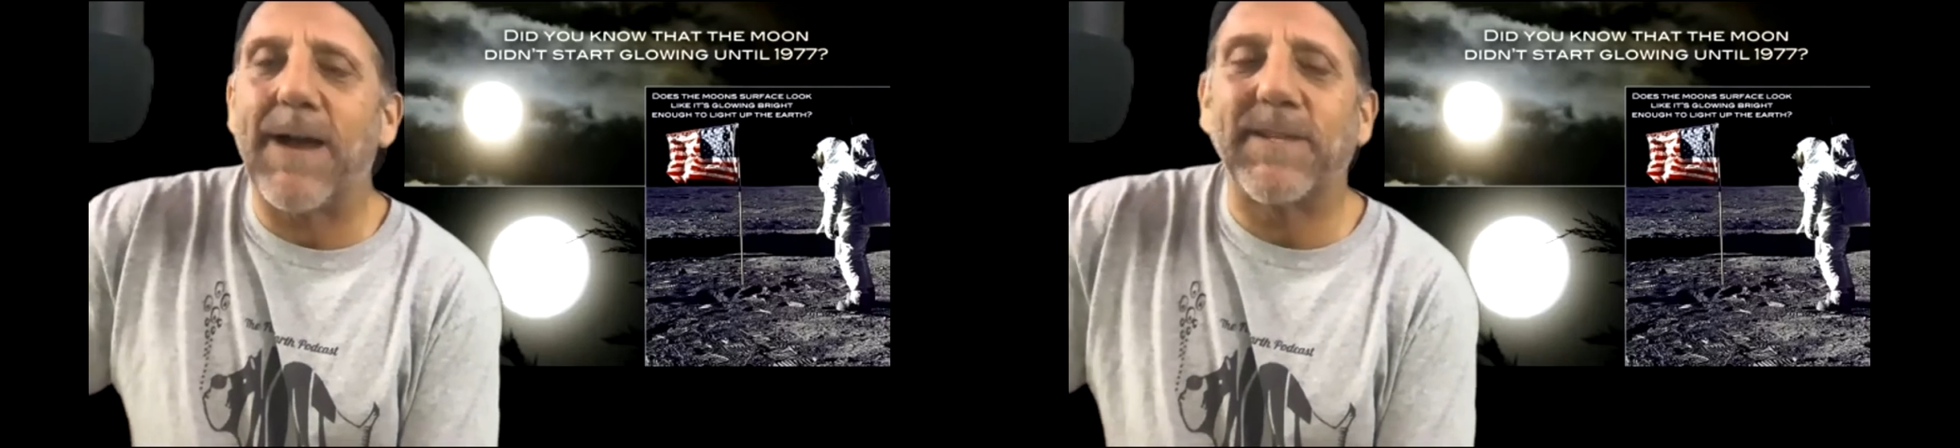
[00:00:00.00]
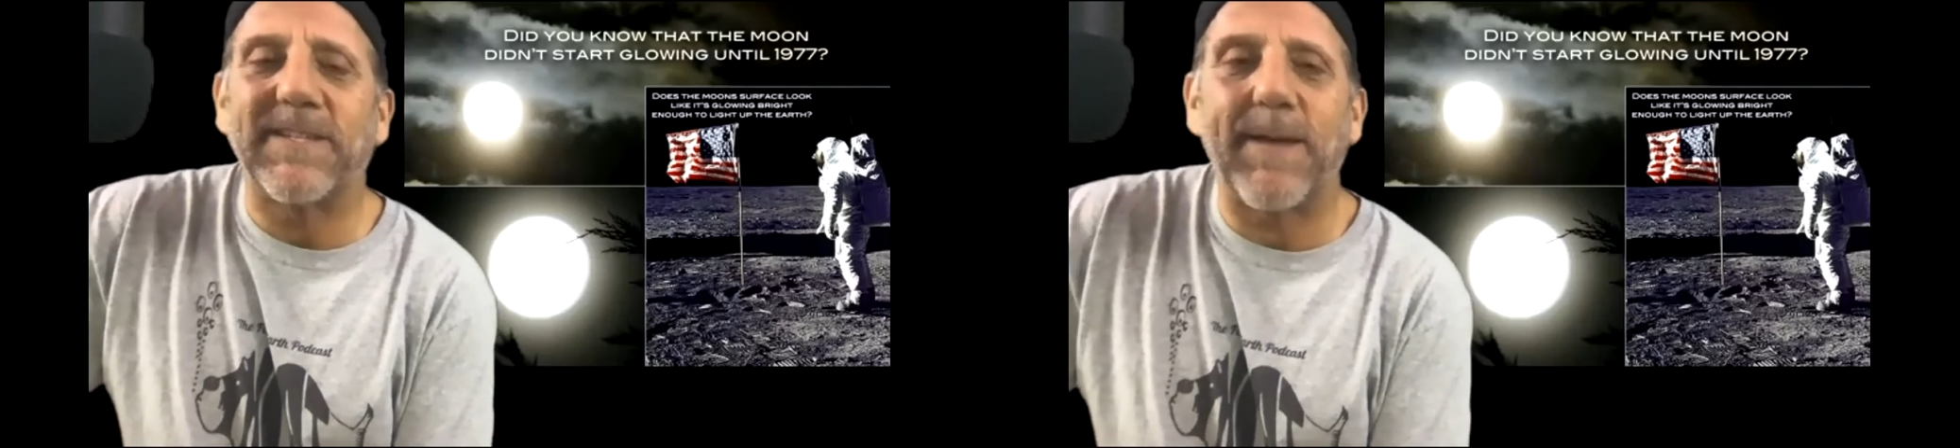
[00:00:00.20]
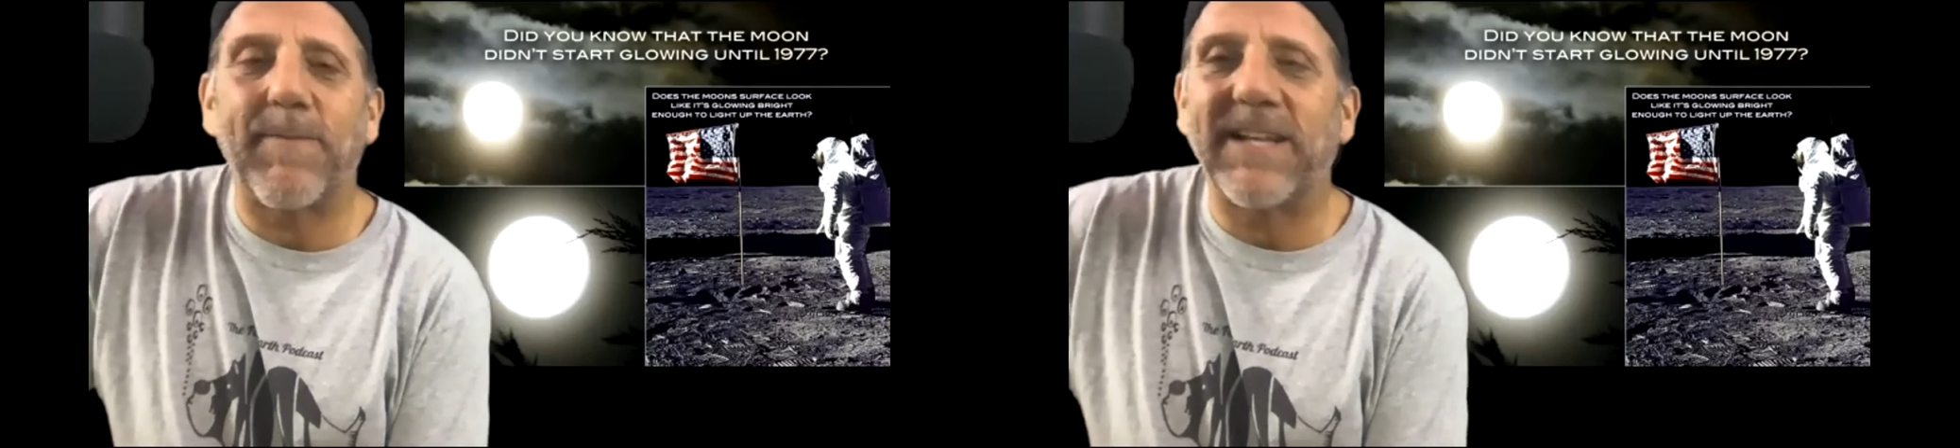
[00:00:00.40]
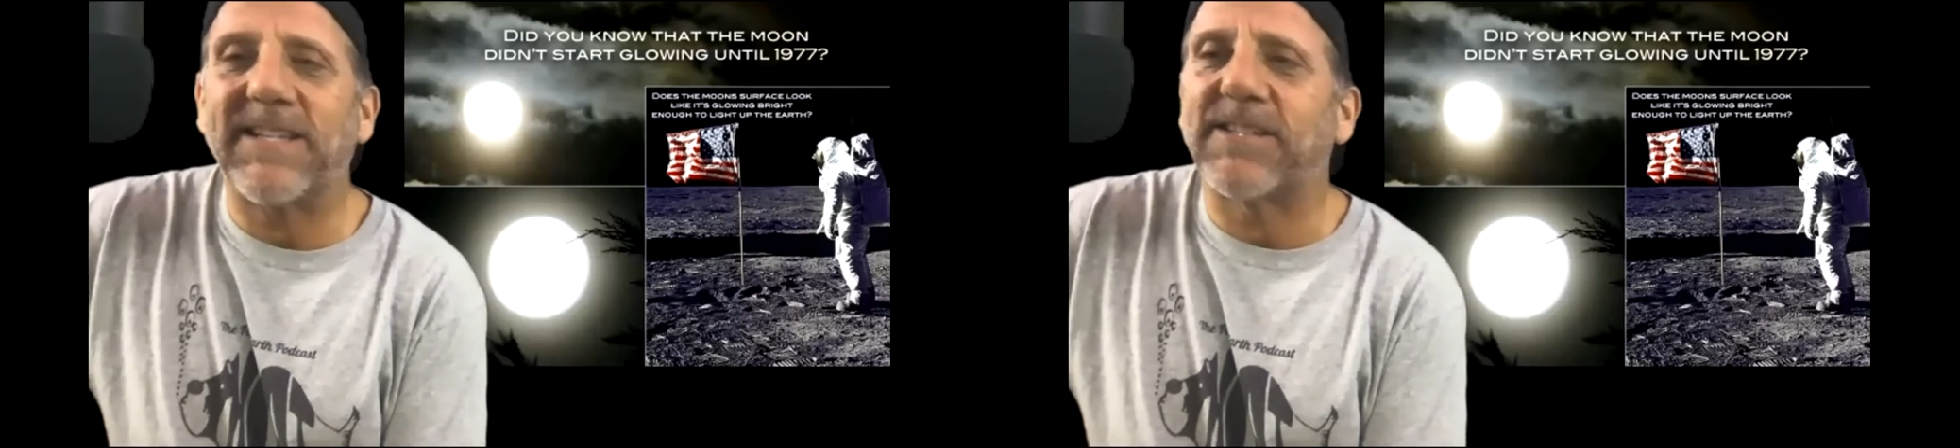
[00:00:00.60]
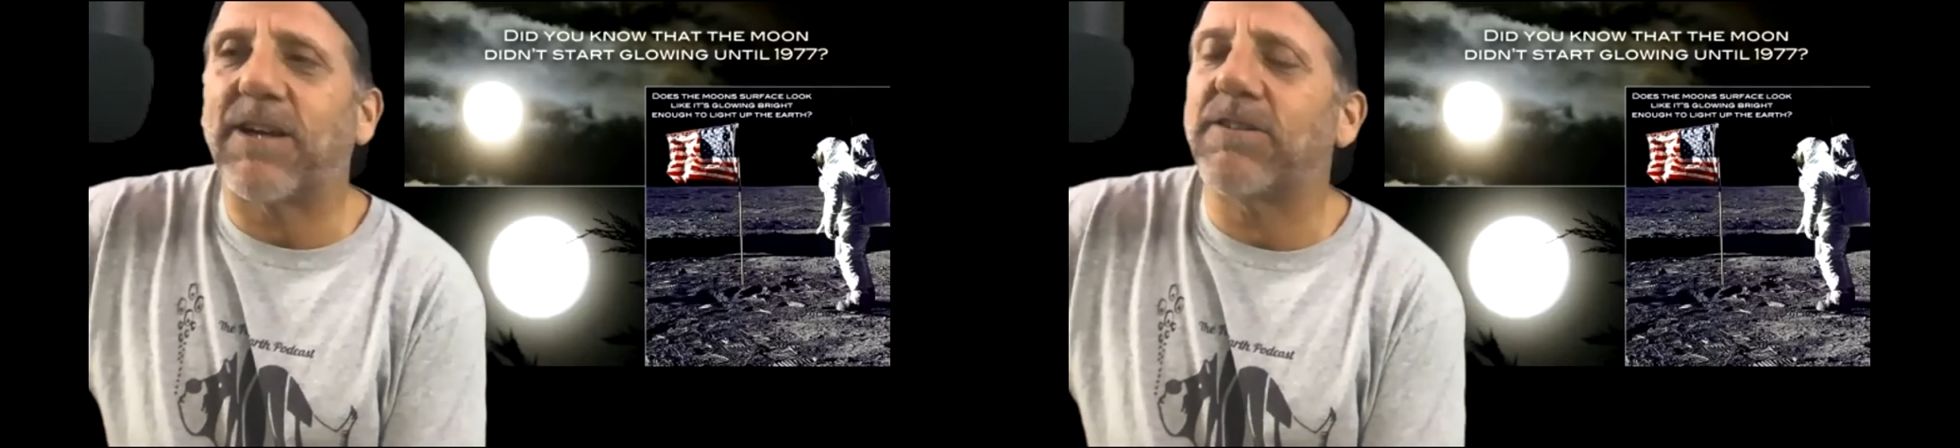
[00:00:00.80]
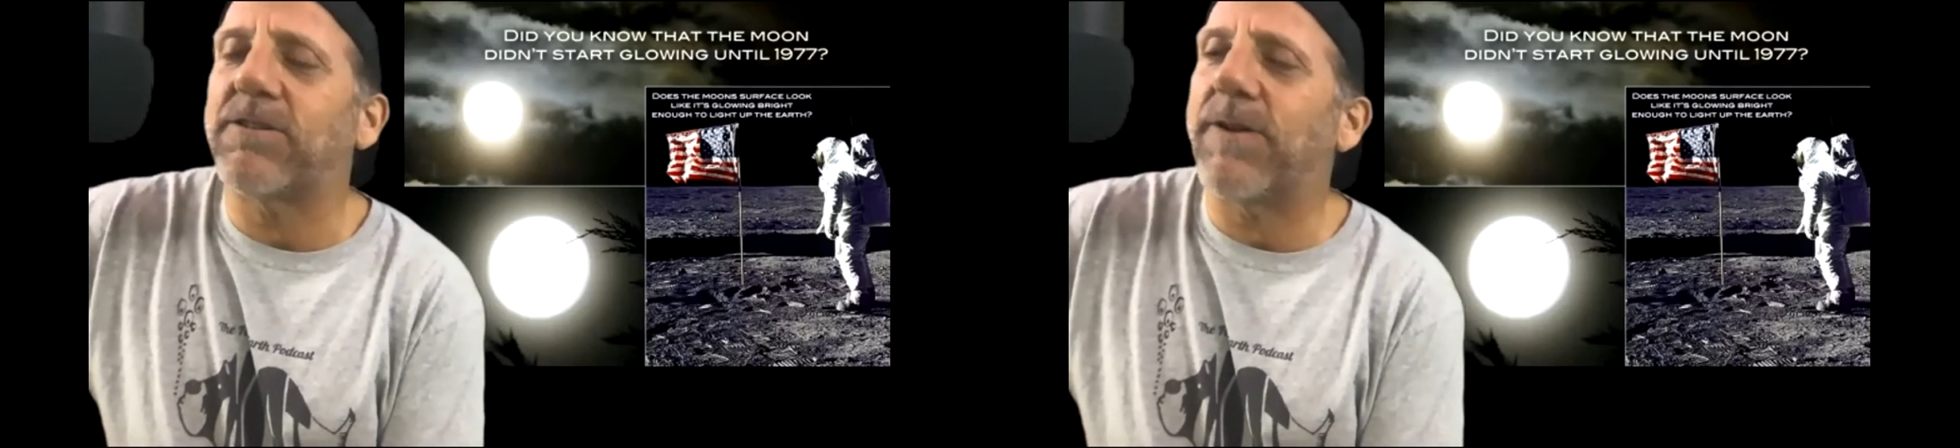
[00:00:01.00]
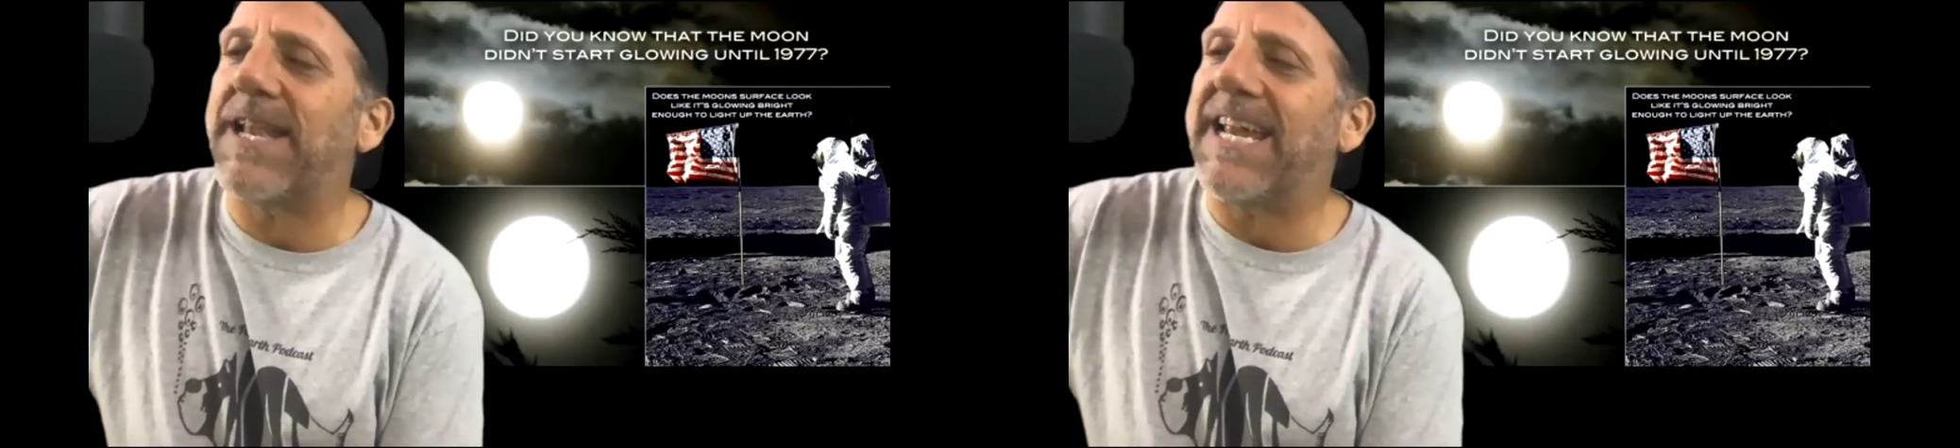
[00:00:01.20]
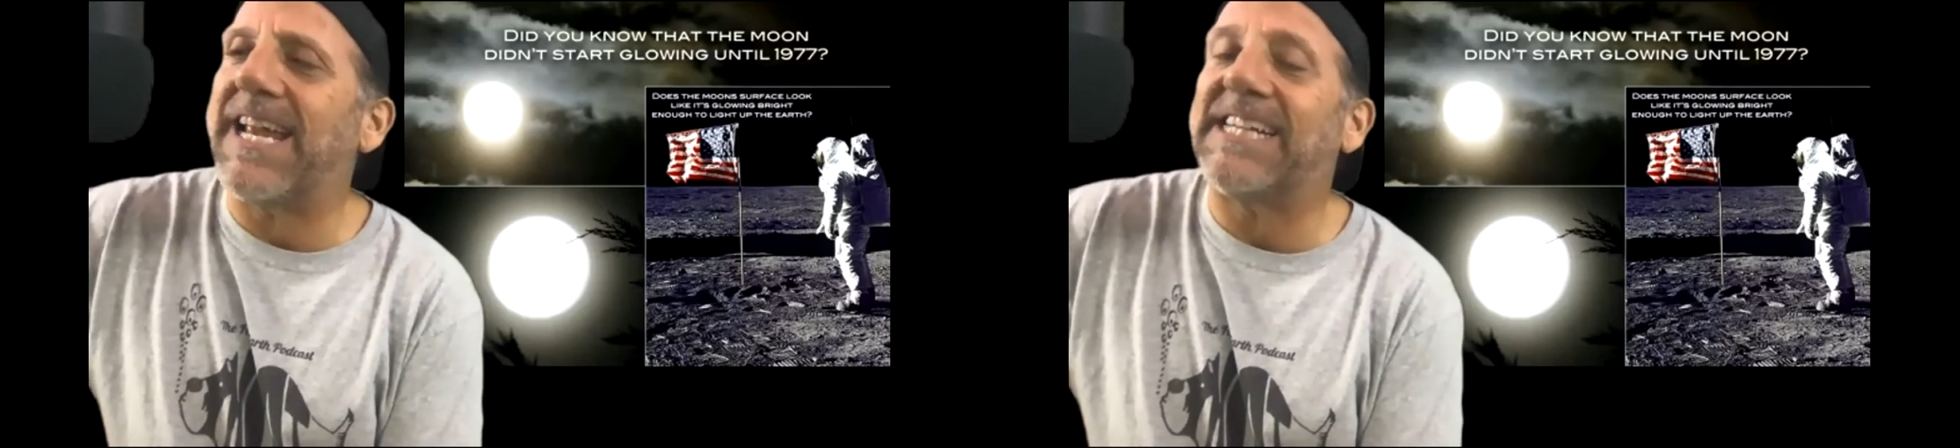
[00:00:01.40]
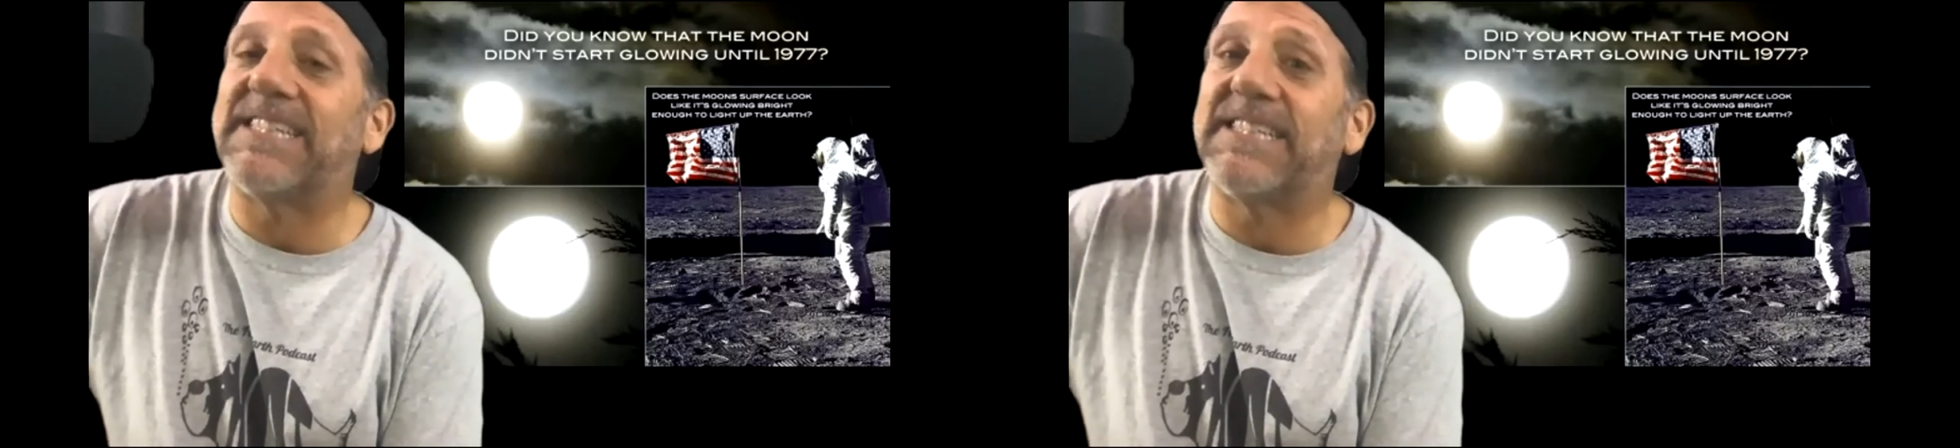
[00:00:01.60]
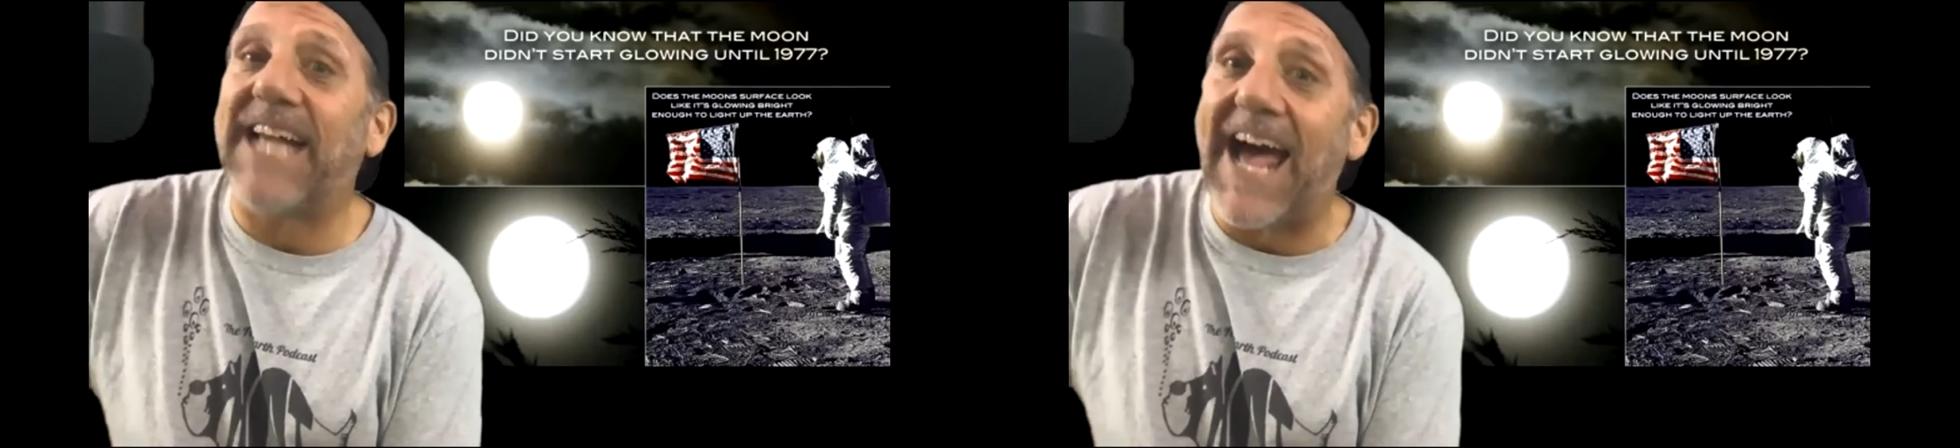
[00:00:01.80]
the same night, the stars are in the
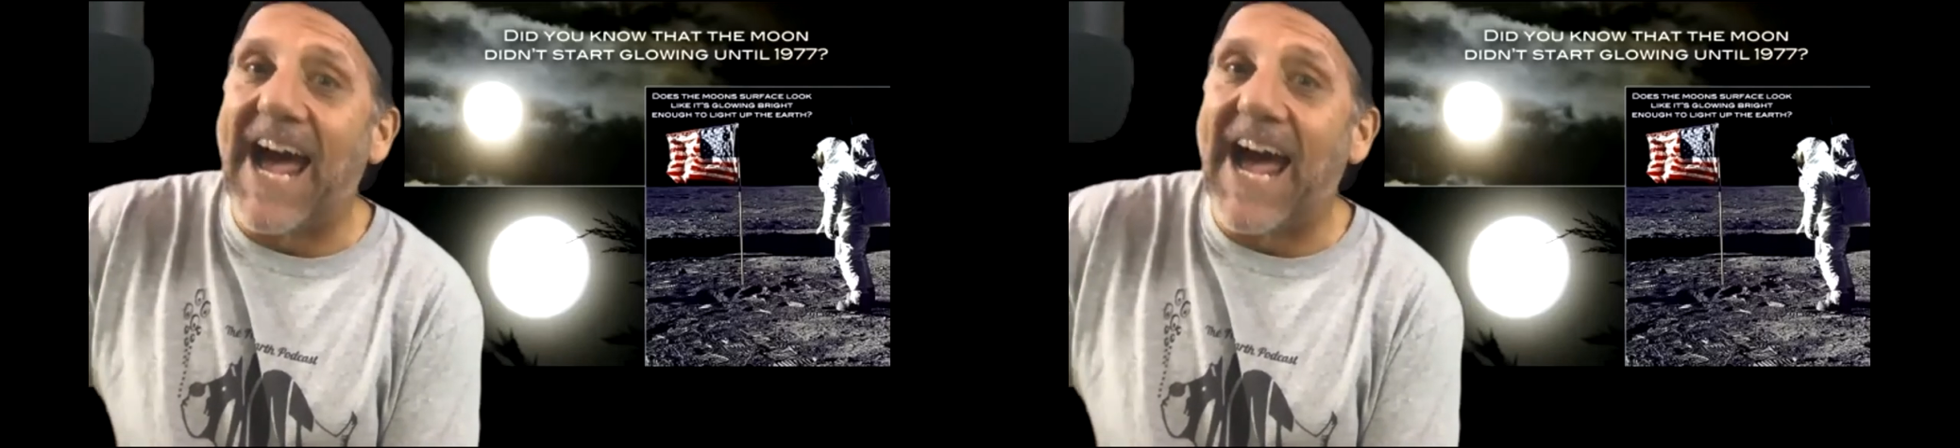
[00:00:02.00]
exact